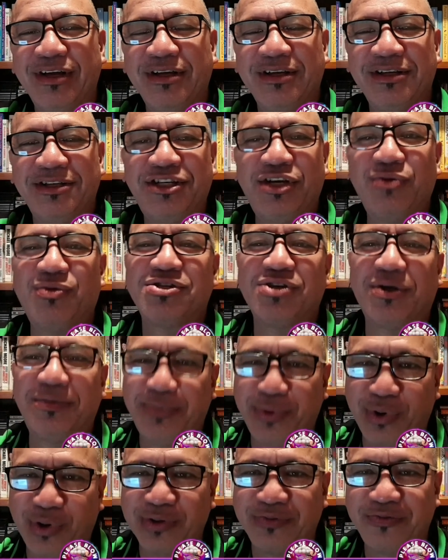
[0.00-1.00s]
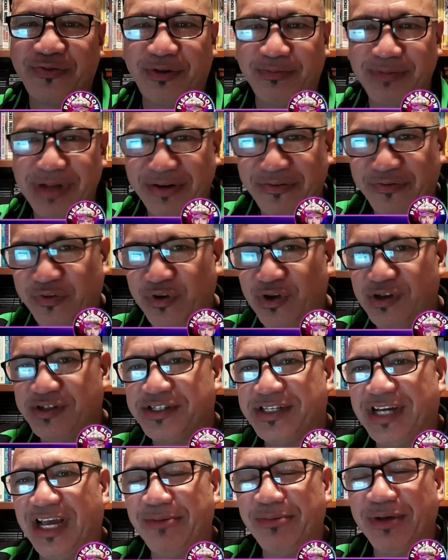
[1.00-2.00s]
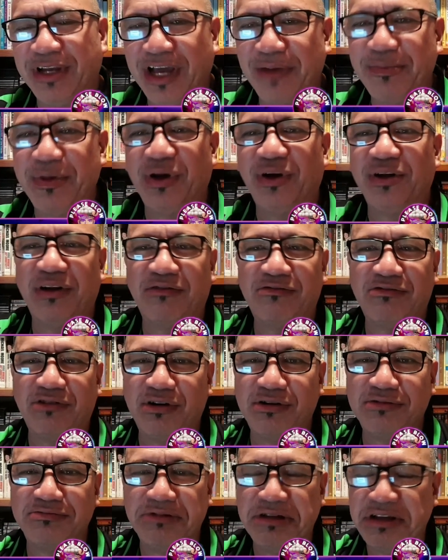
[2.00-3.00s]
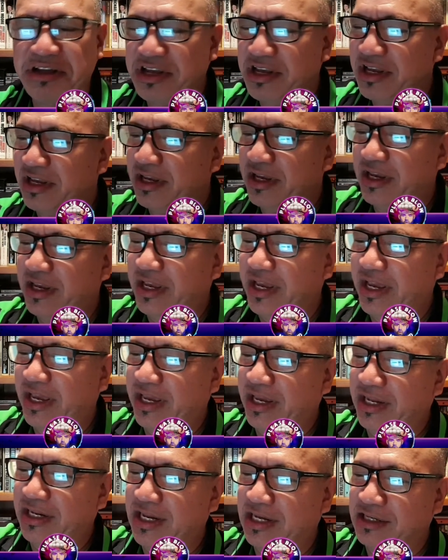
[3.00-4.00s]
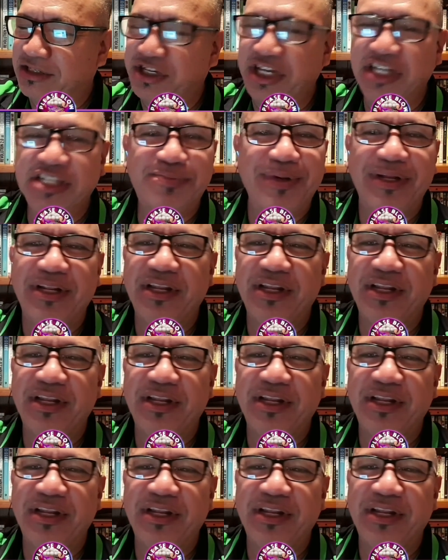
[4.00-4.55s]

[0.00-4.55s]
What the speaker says: She was on board from that first time coming on the road, and she's been